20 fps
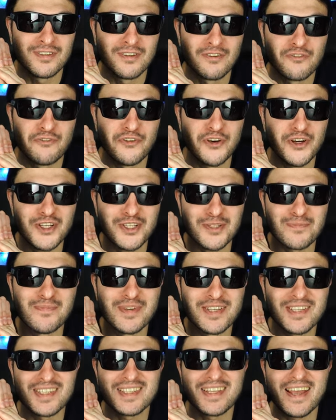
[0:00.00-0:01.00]
first
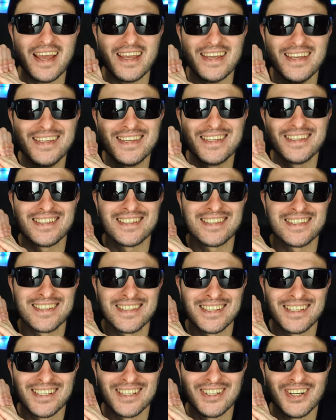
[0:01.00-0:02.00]
mistakes,
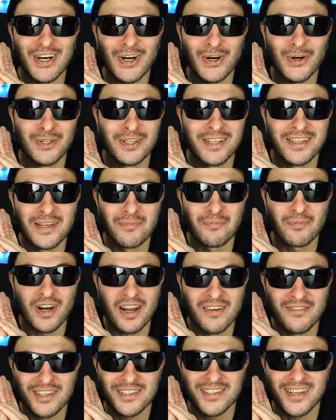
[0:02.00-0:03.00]
all in the
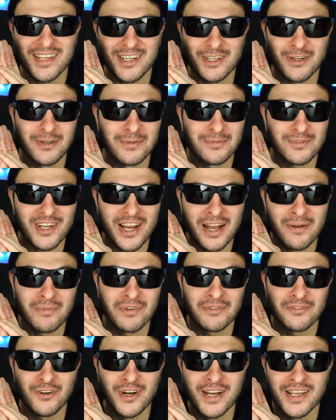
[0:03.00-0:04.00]
private Telegram chat
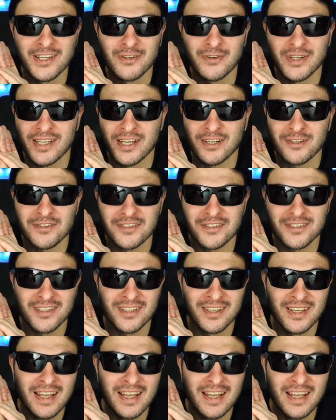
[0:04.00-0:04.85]
before anyone else.